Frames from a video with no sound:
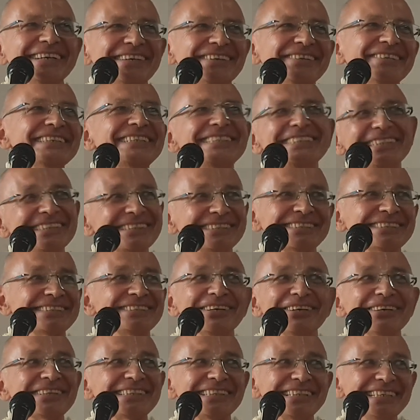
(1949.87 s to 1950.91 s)
which is
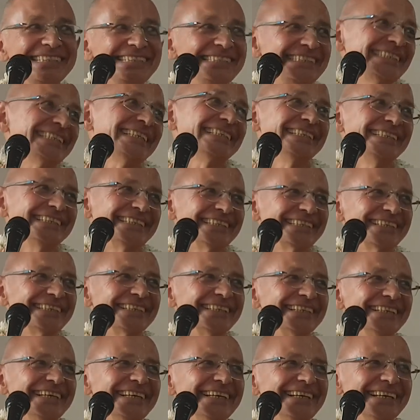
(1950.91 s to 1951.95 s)
not easy.
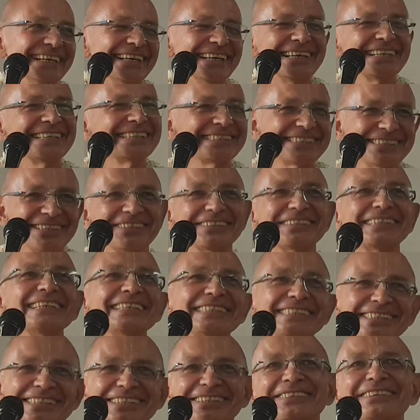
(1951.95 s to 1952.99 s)
It's not
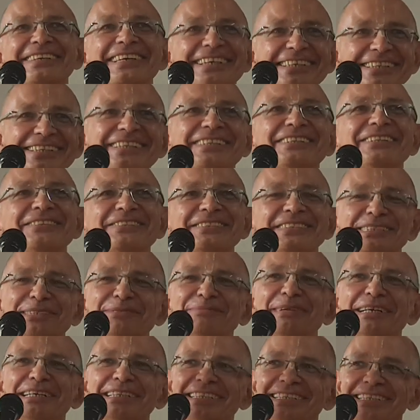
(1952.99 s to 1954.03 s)
easy to get into
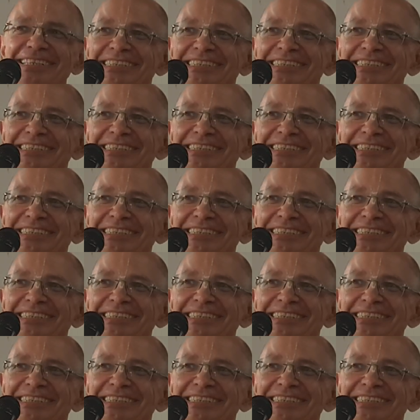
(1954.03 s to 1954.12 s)
Samadhi.